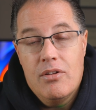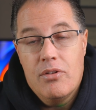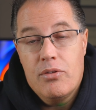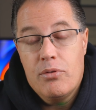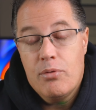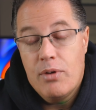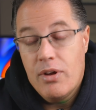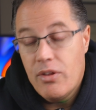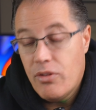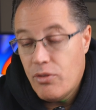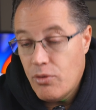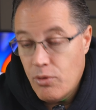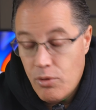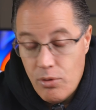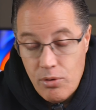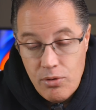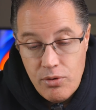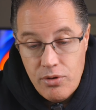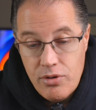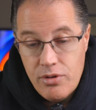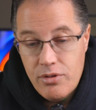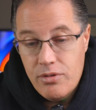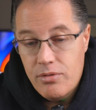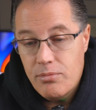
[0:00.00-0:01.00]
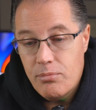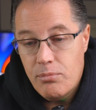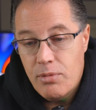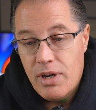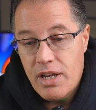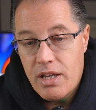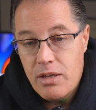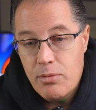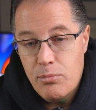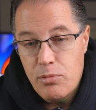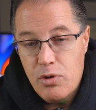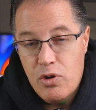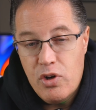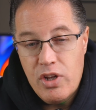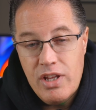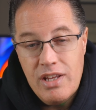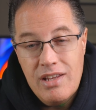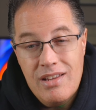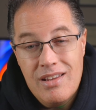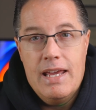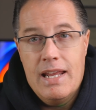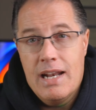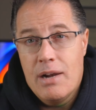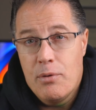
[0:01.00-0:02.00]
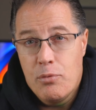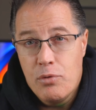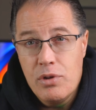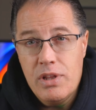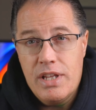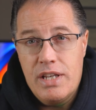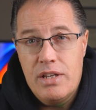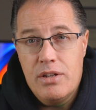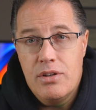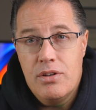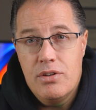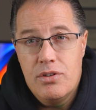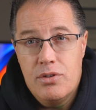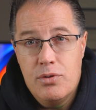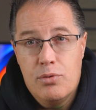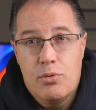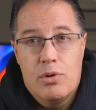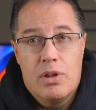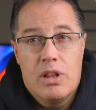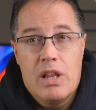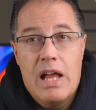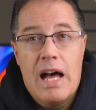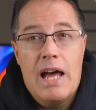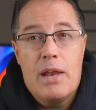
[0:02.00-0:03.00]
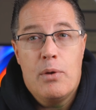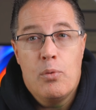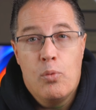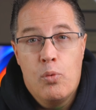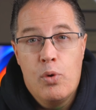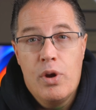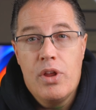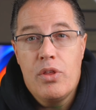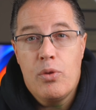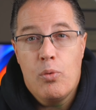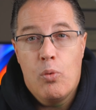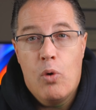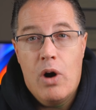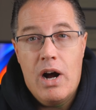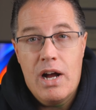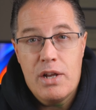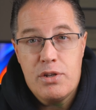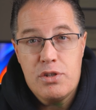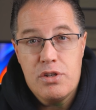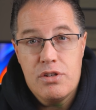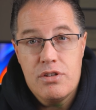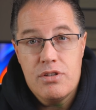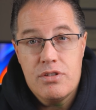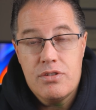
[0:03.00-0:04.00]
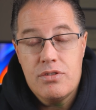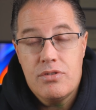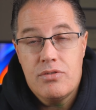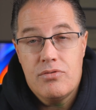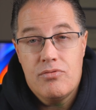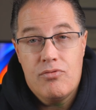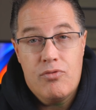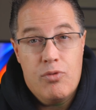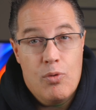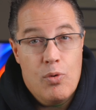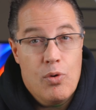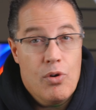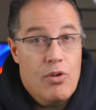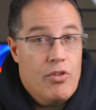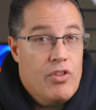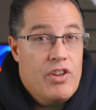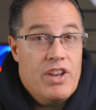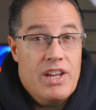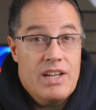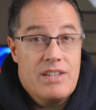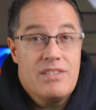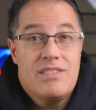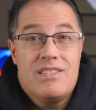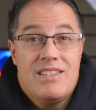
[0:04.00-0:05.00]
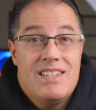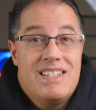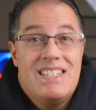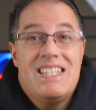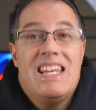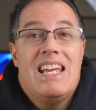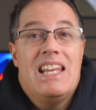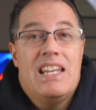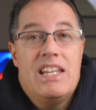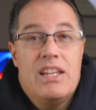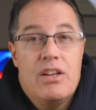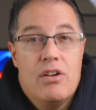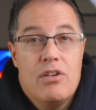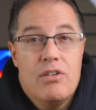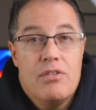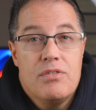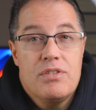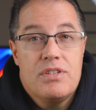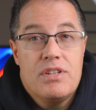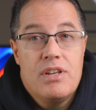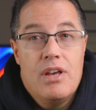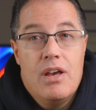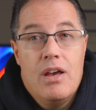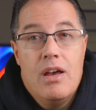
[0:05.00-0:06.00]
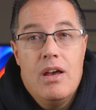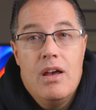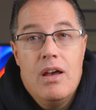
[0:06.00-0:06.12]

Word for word: So I sold my community, and I really didn't do a lot with watches for the next 10 years.